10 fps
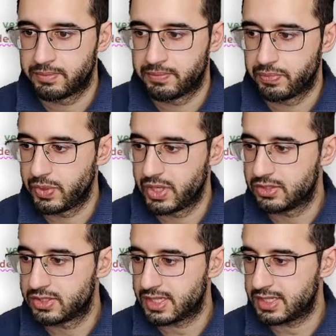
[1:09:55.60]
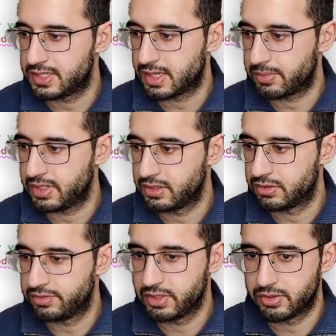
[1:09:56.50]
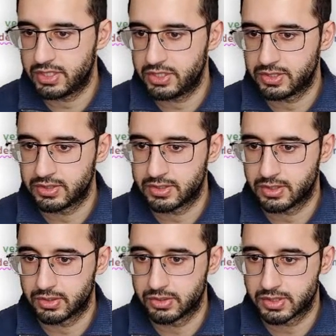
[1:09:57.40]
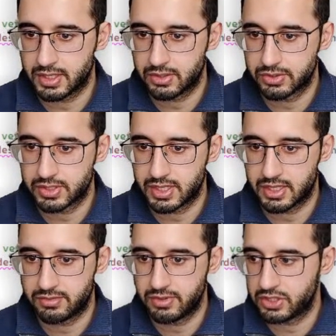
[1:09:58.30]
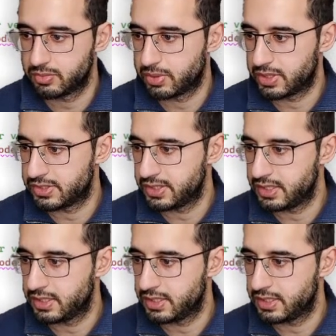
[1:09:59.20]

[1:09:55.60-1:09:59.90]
we could set this up in configuration. So scale set eviction policy.